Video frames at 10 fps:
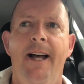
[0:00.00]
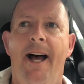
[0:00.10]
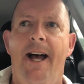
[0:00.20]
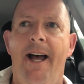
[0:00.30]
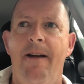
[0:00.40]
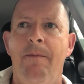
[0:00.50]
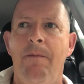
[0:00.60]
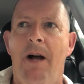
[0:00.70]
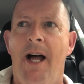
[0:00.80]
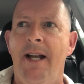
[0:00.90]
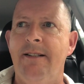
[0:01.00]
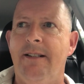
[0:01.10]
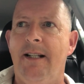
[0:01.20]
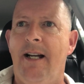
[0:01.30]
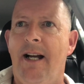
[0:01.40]
Um, and
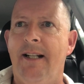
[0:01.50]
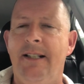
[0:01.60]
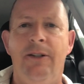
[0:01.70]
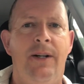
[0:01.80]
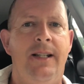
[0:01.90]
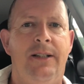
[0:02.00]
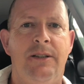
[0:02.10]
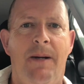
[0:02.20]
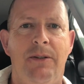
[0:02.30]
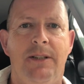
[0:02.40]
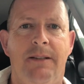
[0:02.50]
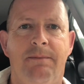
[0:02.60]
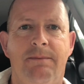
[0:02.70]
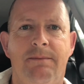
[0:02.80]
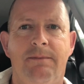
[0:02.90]
I didn't do anything else about it.
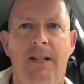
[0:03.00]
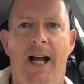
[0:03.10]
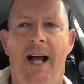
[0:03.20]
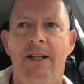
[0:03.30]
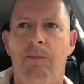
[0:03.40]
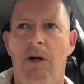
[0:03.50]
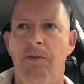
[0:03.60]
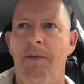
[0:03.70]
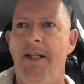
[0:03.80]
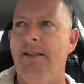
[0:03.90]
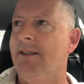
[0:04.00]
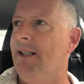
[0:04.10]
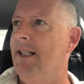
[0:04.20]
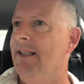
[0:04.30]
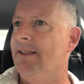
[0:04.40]
And the problem is,
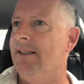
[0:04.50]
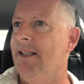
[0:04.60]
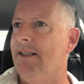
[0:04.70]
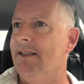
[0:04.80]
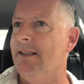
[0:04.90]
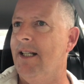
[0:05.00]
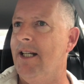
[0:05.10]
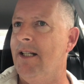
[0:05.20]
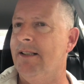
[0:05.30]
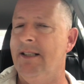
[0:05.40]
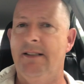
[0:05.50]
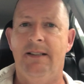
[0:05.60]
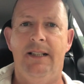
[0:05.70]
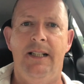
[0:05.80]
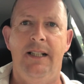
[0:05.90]
is that uh, since
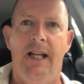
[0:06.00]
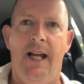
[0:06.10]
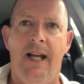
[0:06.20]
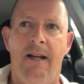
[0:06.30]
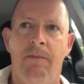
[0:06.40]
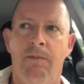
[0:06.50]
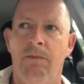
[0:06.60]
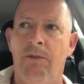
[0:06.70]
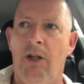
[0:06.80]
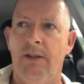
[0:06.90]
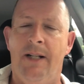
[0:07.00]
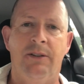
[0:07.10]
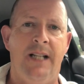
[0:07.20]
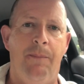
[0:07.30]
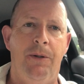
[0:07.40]
the um, lockdown has
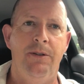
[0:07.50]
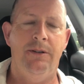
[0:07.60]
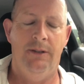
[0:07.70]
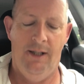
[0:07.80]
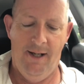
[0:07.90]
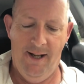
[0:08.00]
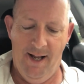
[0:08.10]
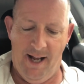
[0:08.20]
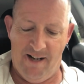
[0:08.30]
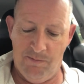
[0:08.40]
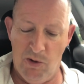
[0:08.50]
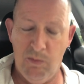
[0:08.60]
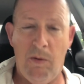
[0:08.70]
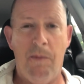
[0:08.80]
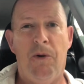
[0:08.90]
happened, I've most
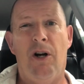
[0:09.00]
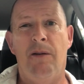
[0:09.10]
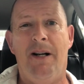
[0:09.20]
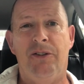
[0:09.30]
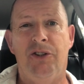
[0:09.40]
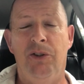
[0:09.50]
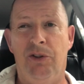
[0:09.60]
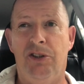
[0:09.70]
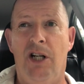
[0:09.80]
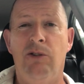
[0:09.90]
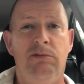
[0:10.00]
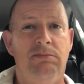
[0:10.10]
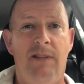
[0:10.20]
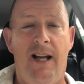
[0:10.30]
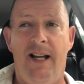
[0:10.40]
probably put on about two stone
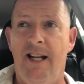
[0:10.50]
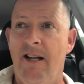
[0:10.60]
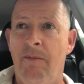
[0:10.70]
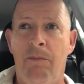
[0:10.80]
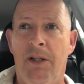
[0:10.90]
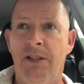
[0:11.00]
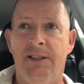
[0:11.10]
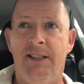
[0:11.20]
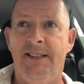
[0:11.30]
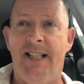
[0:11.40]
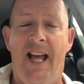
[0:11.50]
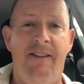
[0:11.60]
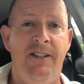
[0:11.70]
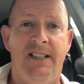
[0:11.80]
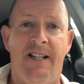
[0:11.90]
um, because this is the
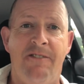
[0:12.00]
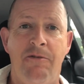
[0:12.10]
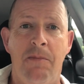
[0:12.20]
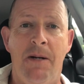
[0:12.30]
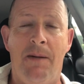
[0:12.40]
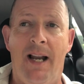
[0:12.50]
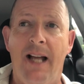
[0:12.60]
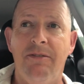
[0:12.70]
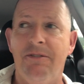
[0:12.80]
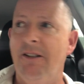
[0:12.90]
heaviest I've ever been in my life.